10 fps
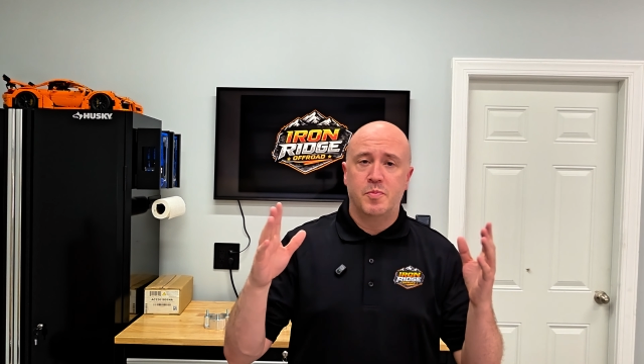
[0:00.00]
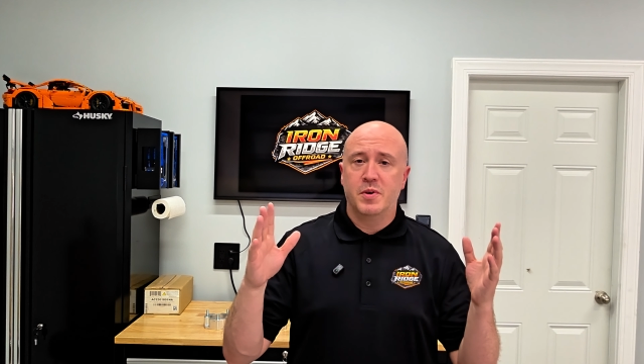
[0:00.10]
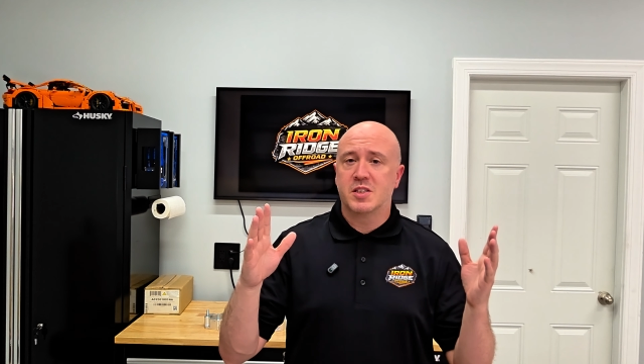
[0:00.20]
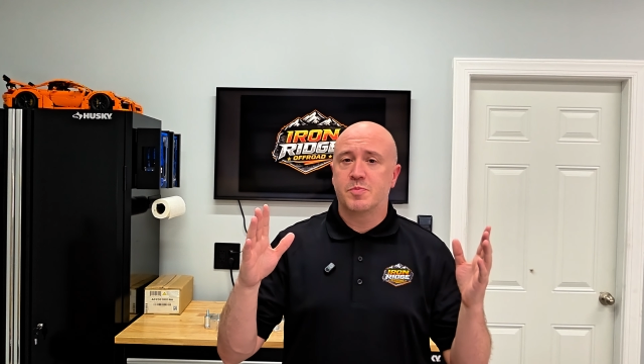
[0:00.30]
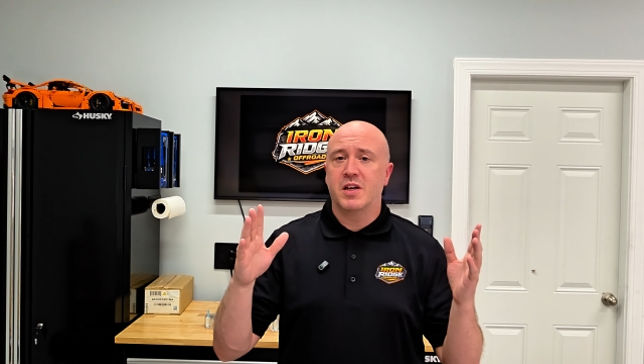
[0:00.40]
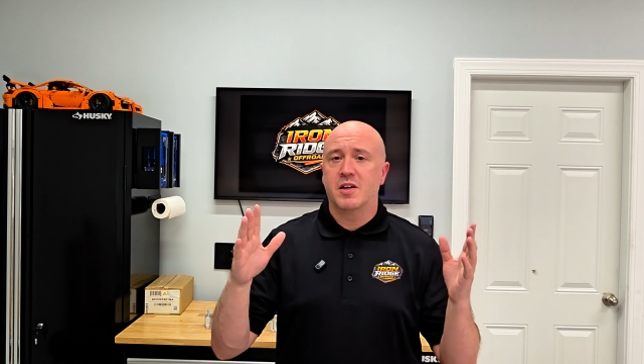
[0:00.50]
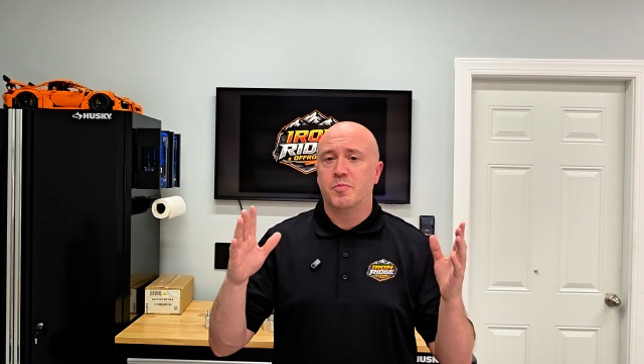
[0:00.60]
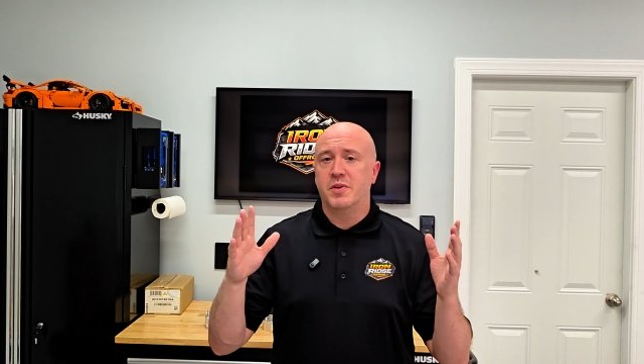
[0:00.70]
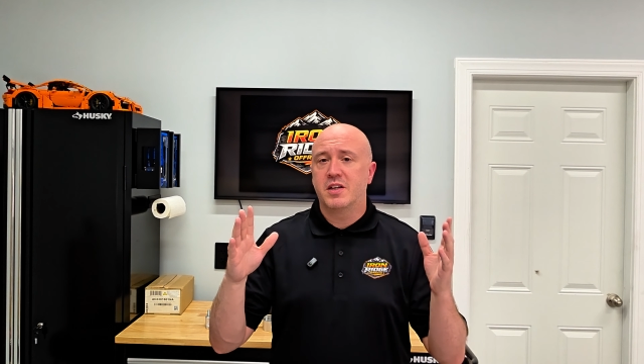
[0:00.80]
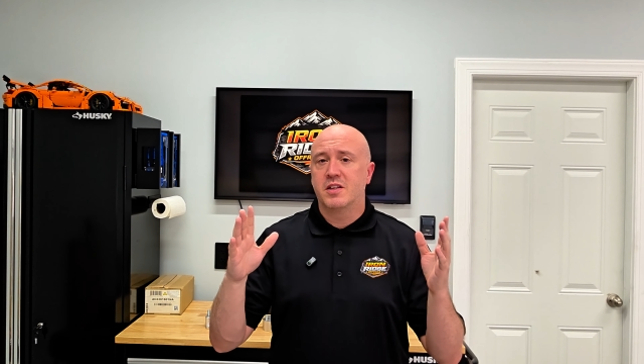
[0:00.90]
Big
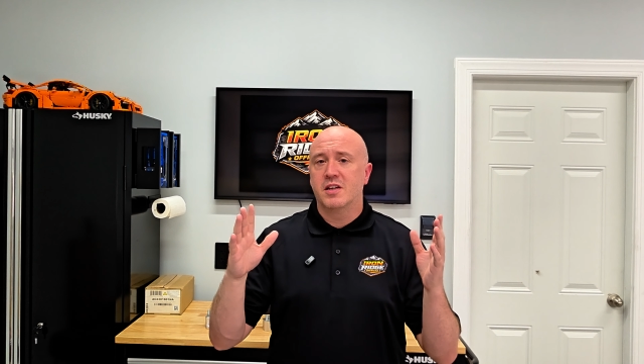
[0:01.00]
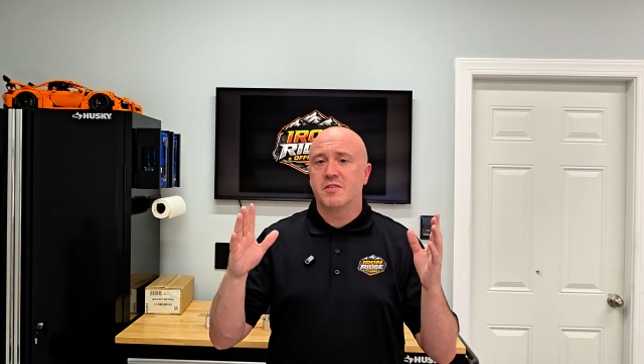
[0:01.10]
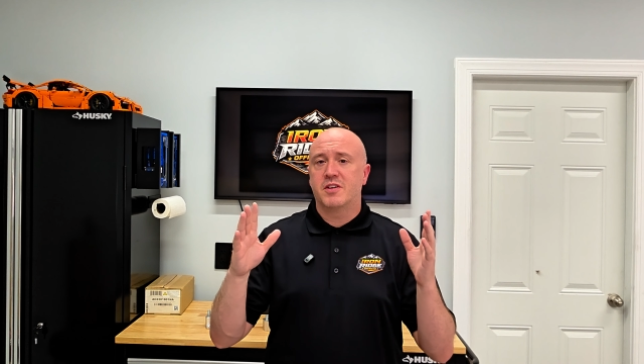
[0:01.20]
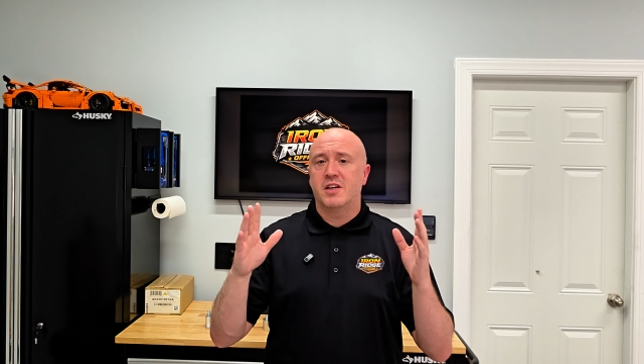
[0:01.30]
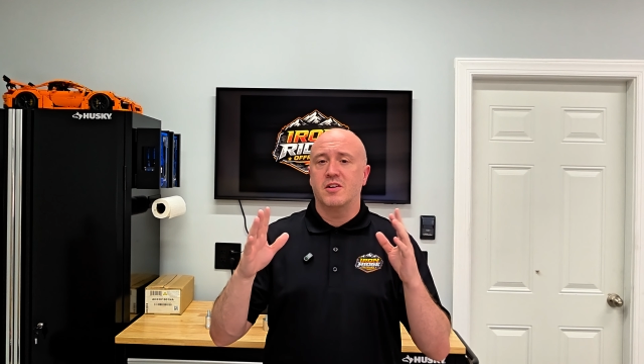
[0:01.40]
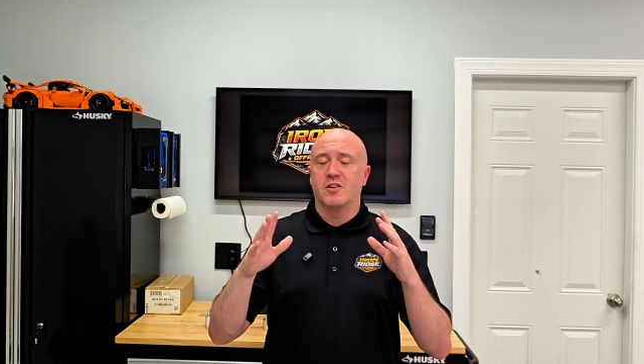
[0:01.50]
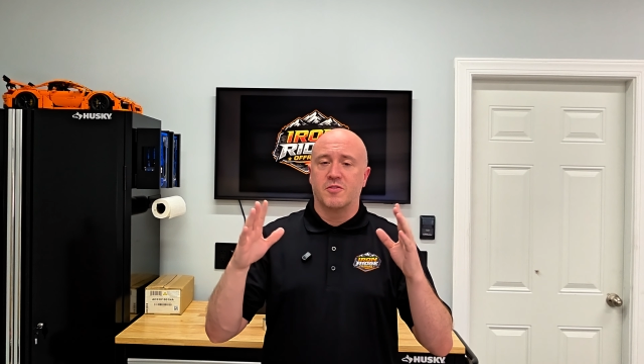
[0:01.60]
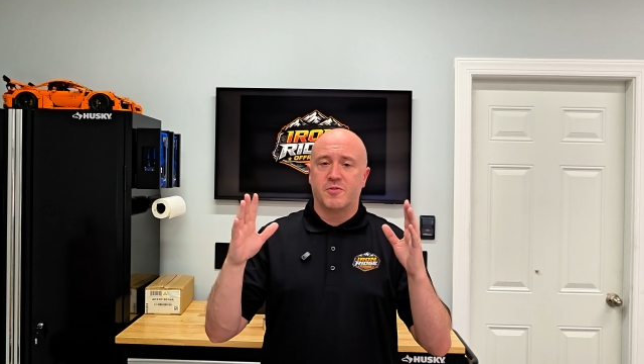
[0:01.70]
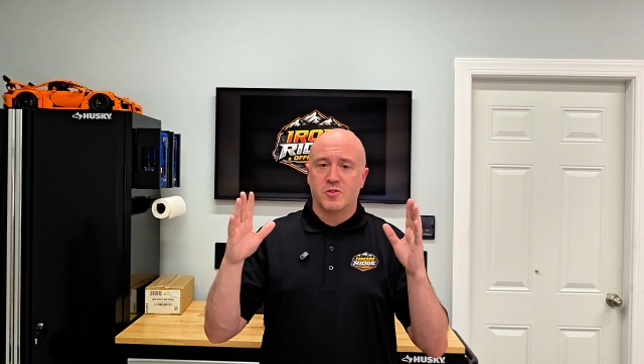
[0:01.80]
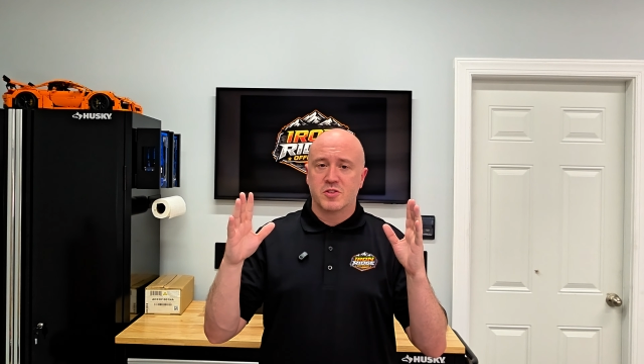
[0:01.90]
lift kit or
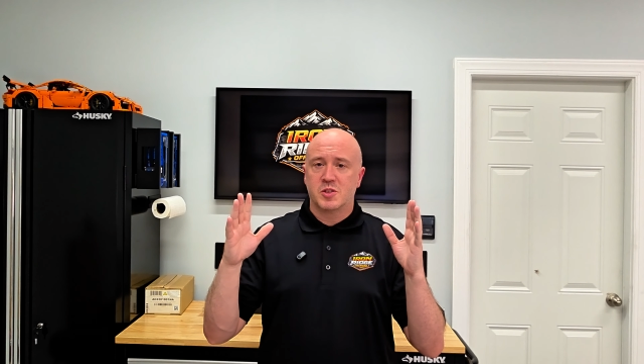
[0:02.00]
a full